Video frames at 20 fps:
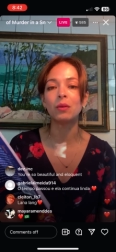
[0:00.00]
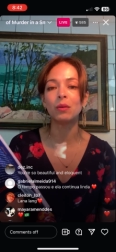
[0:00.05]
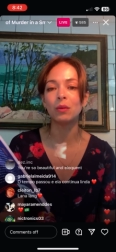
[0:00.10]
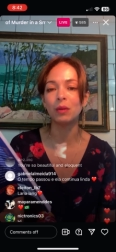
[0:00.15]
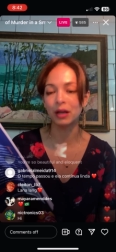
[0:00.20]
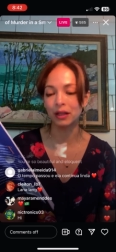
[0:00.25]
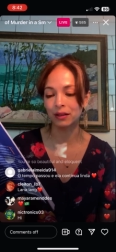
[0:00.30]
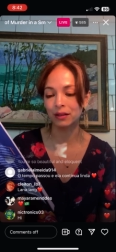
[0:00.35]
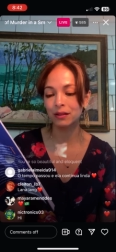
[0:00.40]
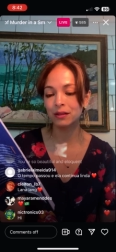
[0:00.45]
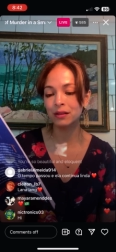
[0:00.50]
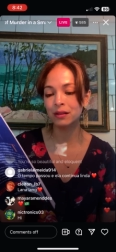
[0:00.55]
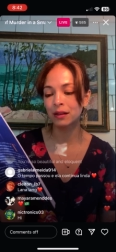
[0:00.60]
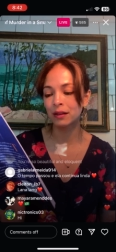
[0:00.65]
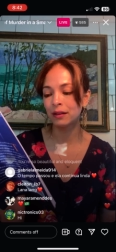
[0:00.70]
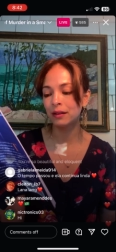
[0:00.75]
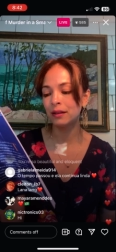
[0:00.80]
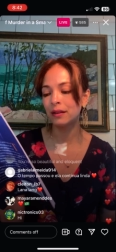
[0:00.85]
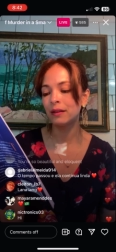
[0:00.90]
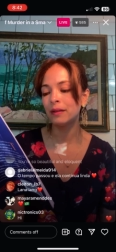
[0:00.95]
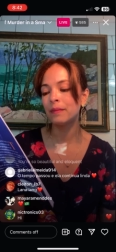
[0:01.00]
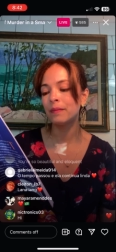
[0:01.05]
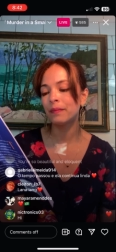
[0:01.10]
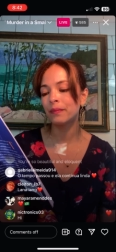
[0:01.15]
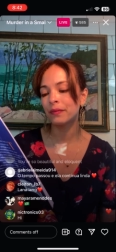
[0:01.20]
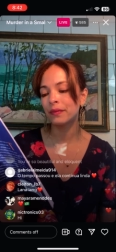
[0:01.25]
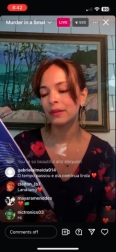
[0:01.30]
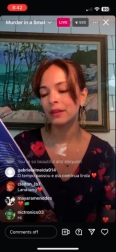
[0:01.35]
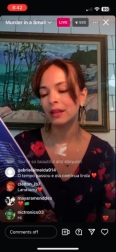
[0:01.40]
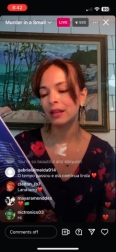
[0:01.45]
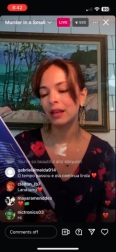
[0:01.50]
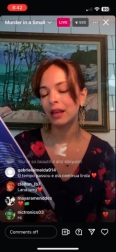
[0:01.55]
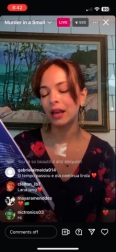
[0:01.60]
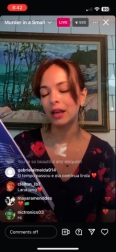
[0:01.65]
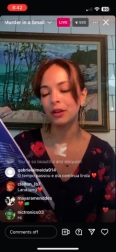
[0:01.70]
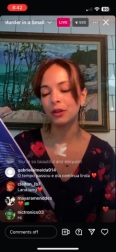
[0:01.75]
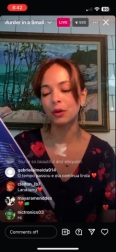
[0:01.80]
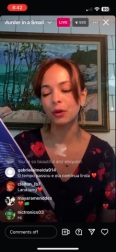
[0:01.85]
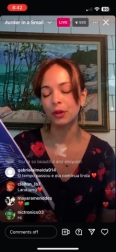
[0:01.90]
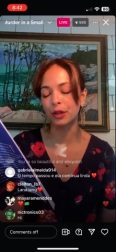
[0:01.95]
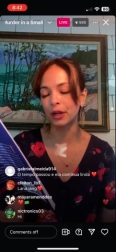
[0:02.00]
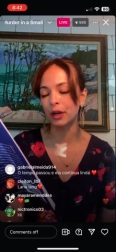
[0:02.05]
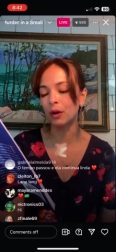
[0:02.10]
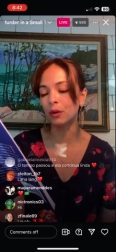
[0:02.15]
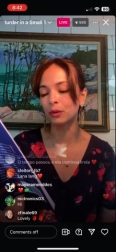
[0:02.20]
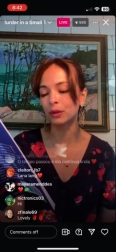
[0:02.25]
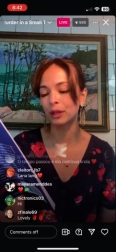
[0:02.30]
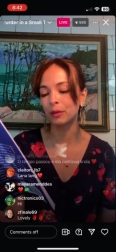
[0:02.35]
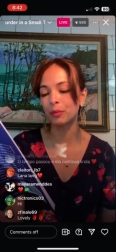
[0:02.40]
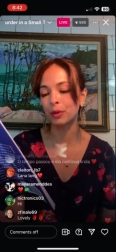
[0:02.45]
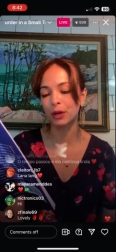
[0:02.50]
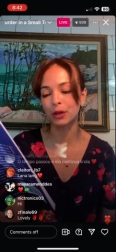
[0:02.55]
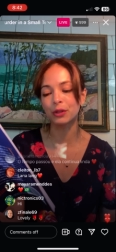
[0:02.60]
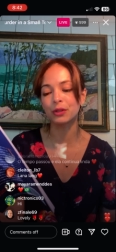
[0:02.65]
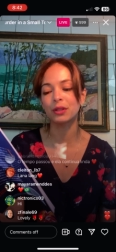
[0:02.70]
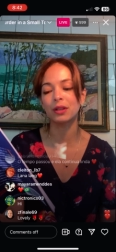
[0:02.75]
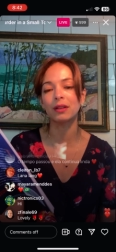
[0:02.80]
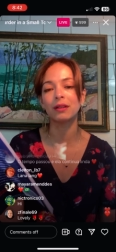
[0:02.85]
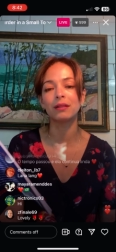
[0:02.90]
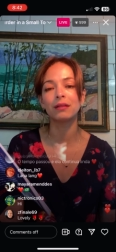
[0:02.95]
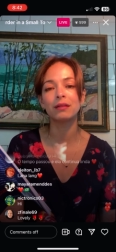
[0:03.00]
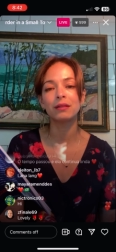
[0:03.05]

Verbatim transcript: and I knew I'd only be able to say it once.